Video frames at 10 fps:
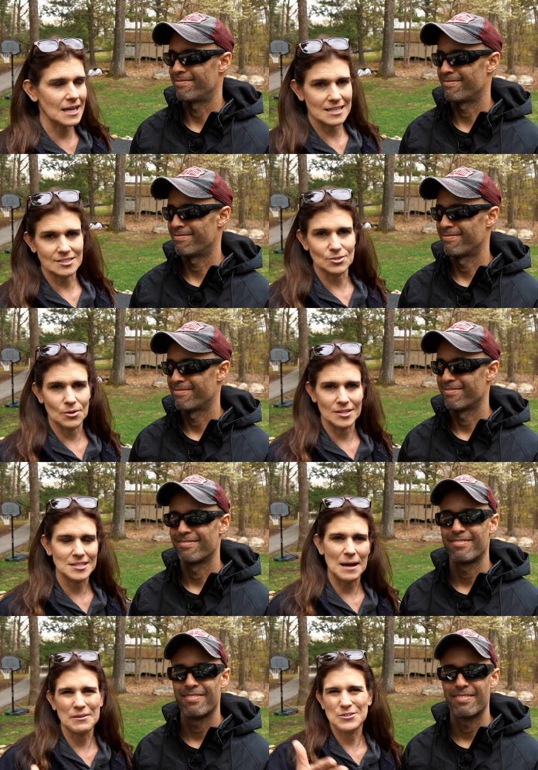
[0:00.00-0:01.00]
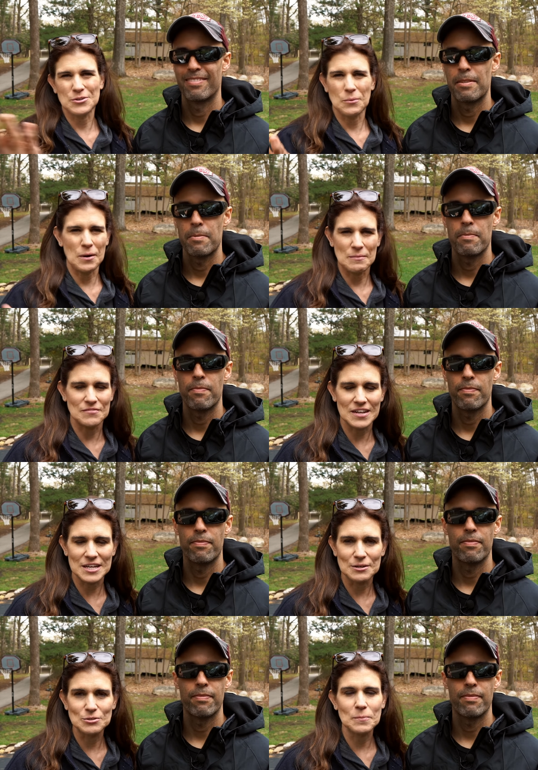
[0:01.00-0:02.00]
Speaker 1: glasses all the time. I usually don't wear them in
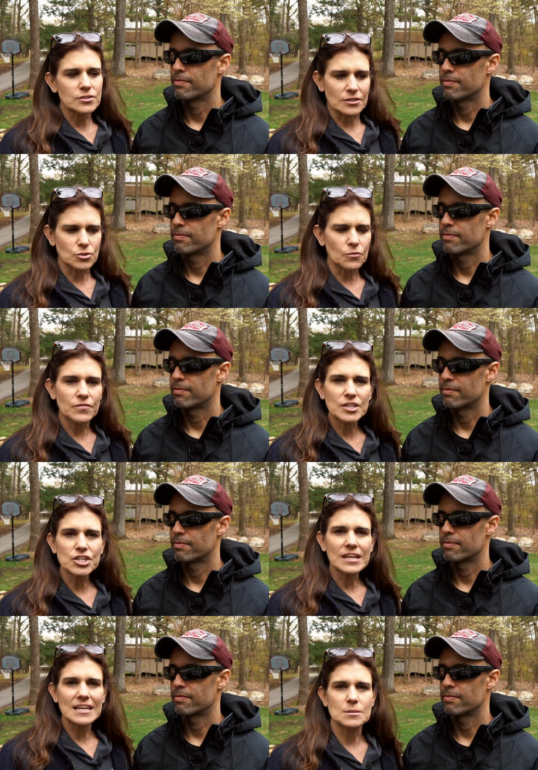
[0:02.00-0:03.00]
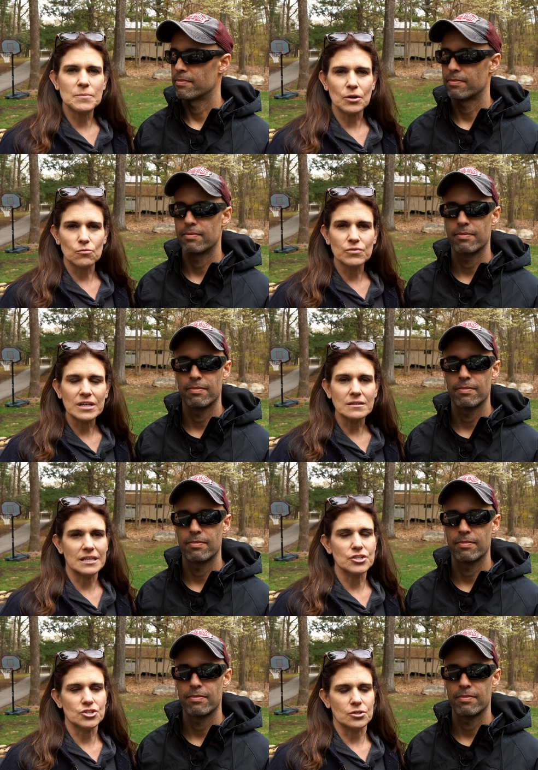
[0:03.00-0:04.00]
videos. Yeah, so vision has been a real
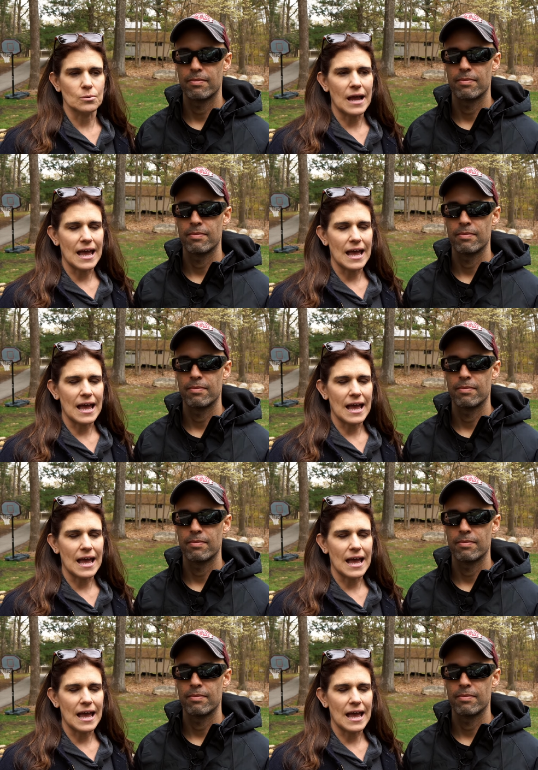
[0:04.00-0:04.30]
issue,